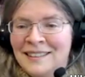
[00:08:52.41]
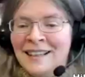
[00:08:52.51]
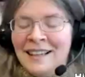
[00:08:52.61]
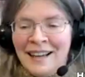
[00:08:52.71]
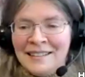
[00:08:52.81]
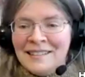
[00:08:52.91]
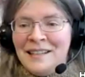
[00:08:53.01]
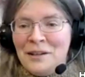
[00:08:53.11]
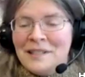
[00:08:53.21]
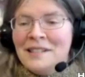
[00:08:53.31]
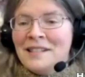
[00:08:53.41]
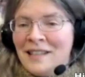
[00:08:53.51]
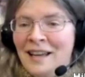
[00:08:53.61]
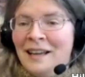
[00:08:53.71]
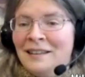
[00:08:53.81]
and the sequence is
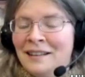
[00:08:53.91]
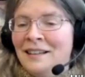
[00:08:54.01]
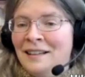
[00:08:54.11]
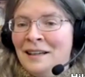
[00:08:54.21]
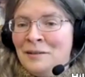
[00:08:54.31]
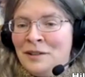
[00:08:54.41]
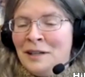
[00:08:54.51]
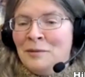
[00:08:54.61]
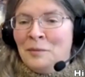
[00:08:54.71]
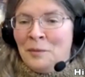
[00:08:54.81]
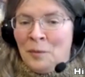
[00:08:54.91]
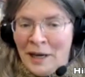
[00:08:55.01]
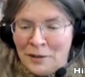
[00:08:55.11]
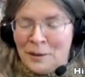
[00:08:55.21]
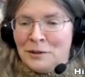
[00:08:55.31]
saying that it, that
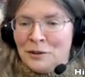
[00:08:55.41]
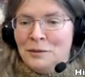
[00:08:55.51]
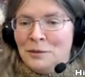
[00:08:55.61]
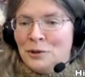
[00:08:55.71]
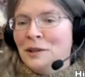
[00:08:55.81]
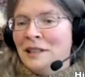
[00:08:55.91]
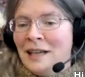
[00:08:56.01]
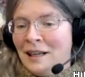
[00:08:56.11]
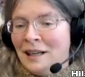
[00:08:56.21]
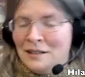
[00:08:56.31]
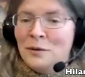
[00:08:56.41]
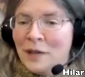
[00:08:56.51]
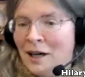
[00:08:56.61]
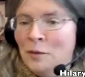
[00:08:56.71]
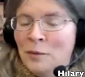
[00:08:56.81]
when you are tr- truly talented, you
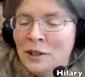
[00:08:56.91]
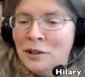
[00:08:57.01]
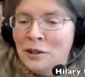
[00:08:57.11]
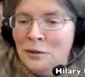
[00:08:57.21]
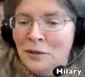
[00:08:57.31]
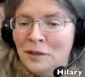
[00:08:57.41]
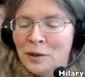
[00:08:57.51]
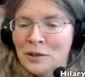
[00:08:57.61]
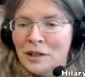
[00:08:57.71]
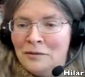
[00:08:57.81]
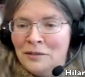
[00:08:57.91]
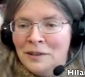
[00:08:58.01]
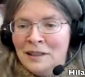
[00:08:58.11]
can't be too full of yourself.